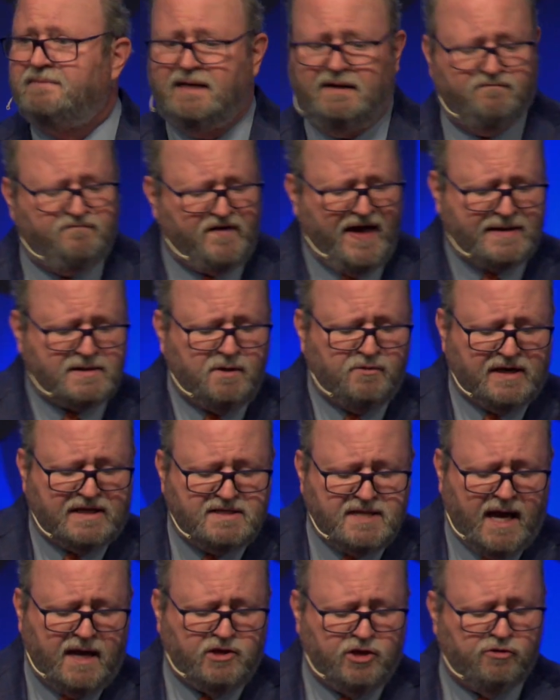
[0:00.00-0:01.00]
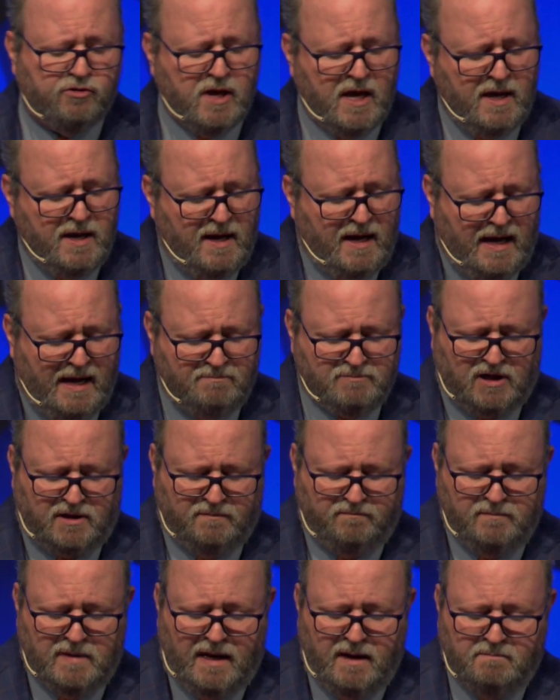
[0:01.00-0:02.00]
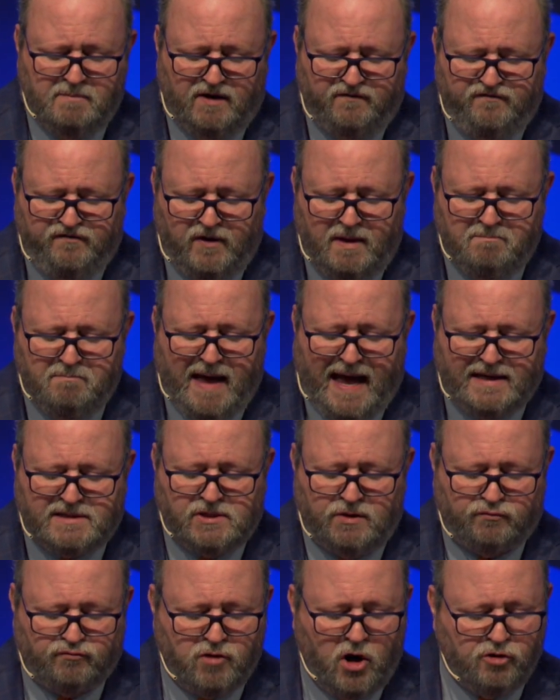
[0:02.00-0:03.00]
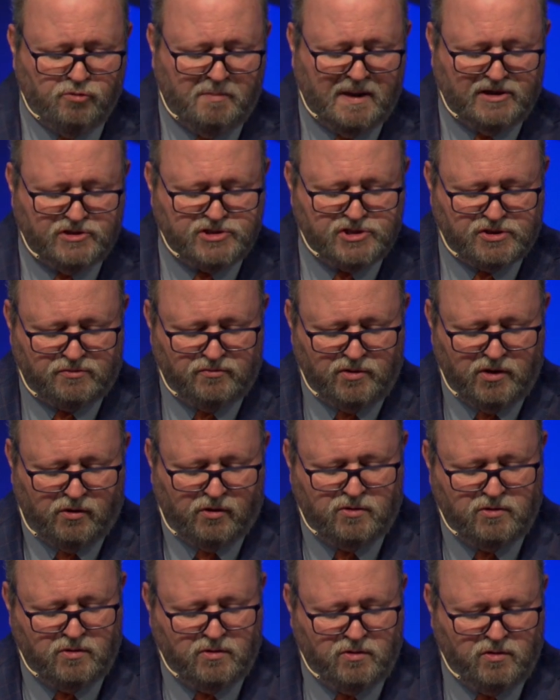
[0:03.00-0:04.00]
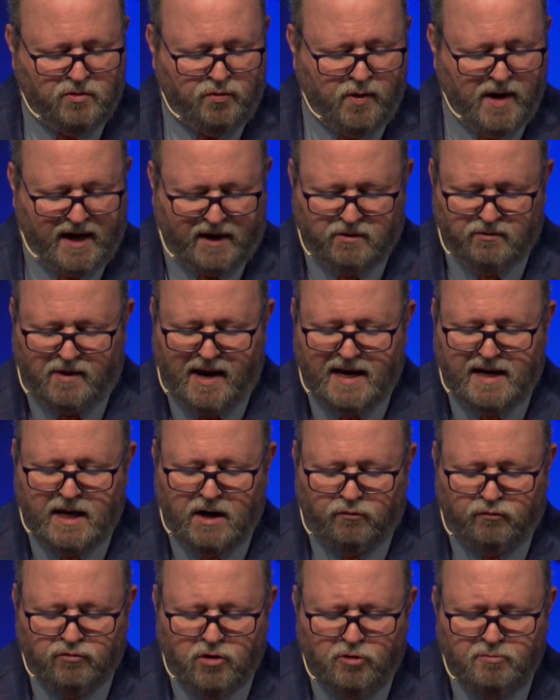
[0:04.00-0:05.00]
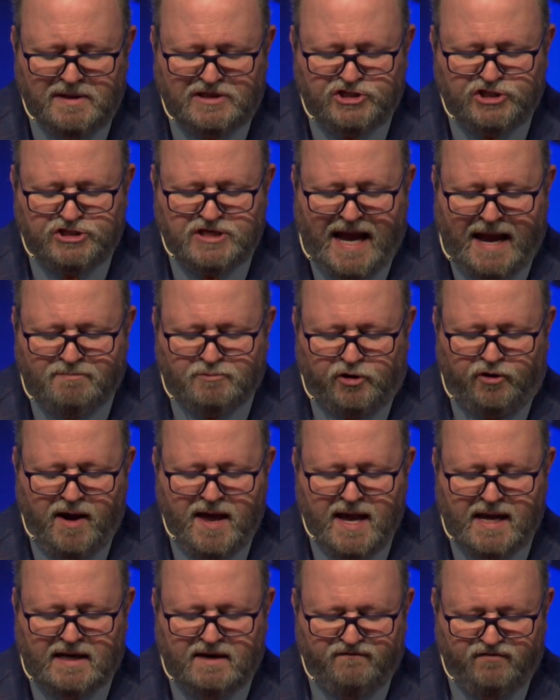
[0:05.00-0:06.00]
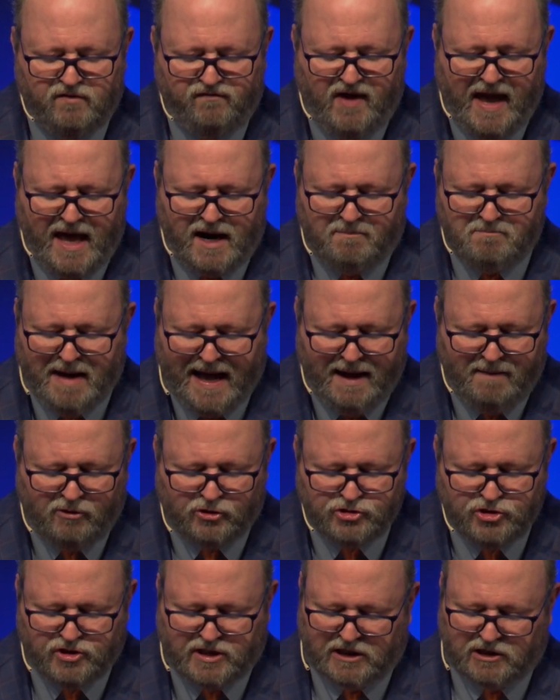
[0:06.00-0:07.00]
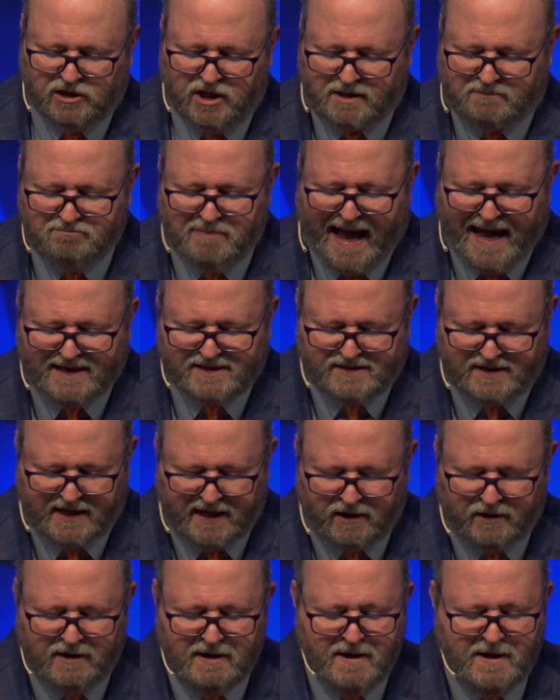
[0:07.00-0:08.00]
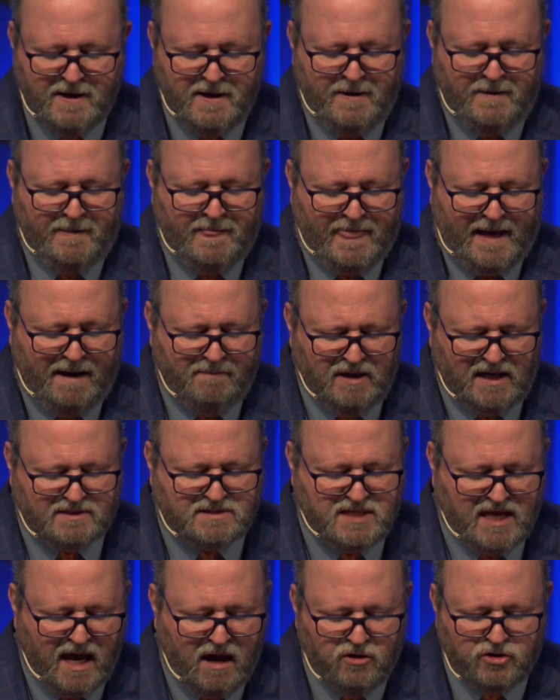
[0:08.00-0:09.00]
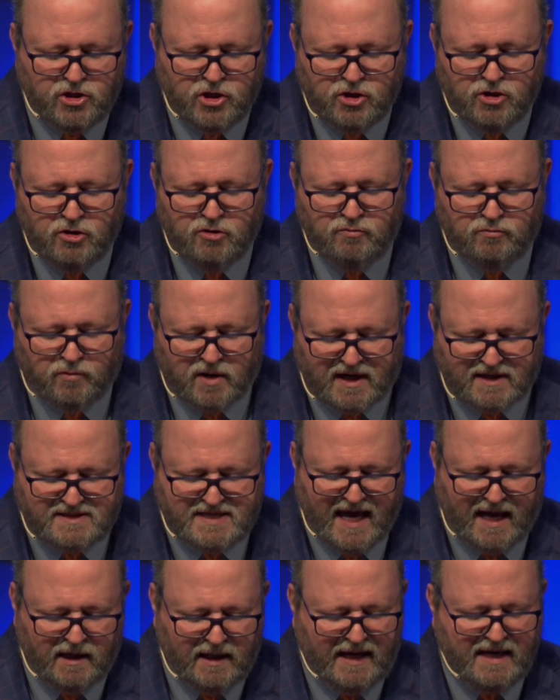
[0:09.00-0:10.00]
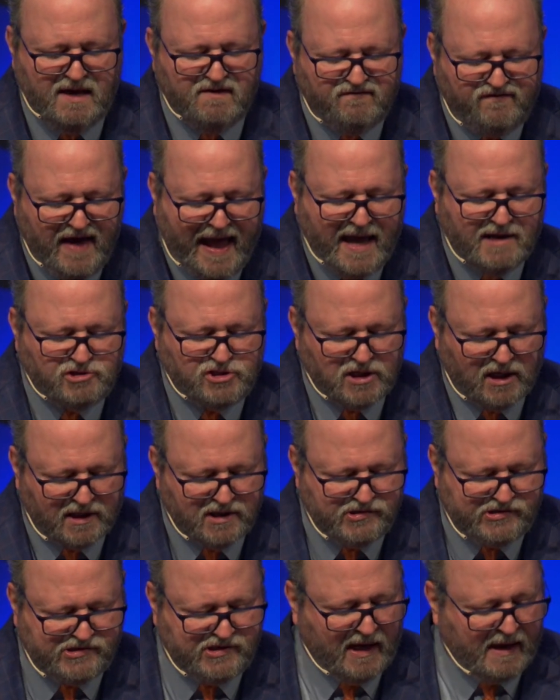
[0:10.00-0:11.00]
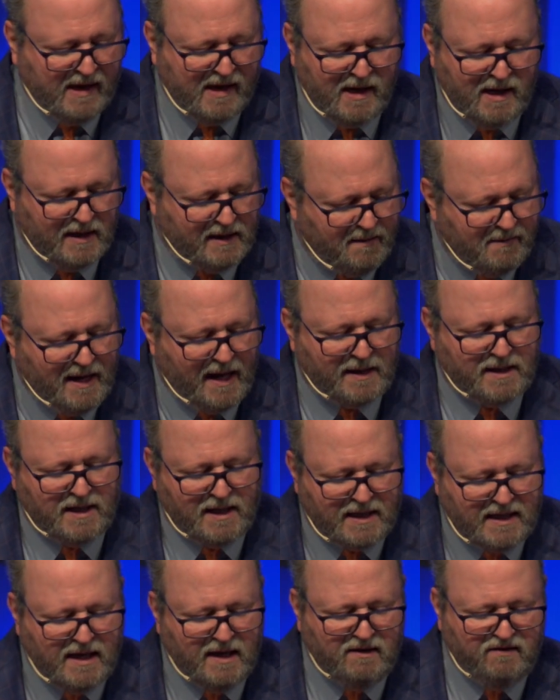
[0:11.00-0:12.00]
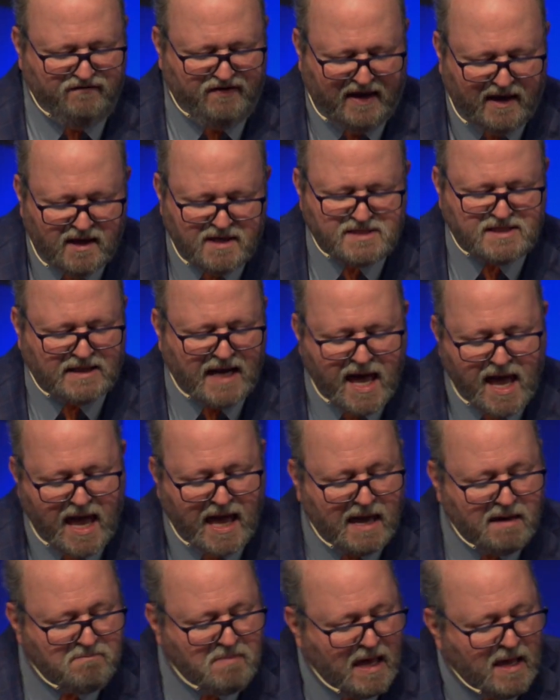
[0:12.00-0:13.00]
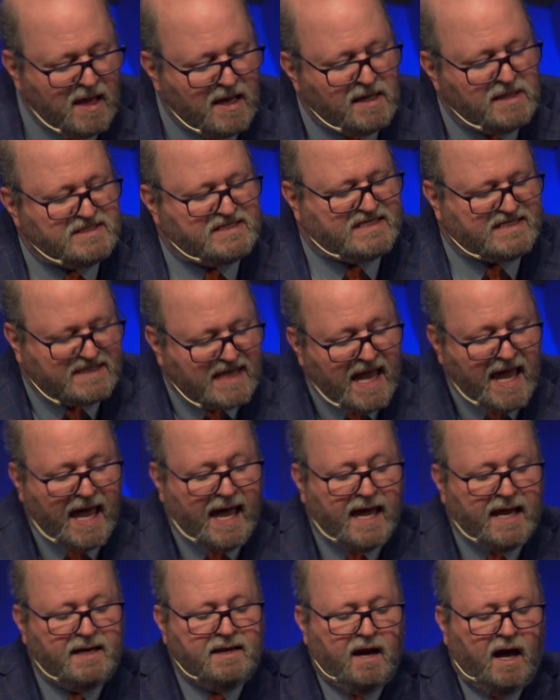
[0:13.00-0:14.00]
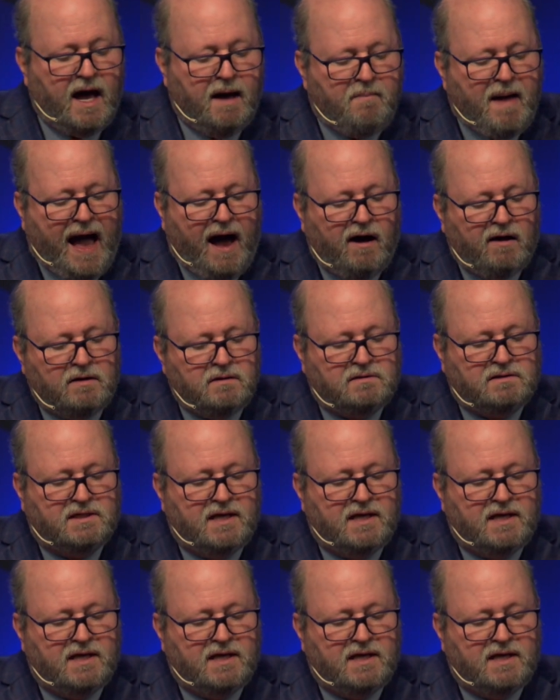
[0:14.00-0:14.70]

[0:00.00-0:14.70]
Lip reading: In fact, I want to tell you, I'm going to flip back to Romans real quick right here. Romans chapter 8. If you've got a Bible, you can look back there. I'm going to tell you what a televangelist, now I'm not going to give his name, said about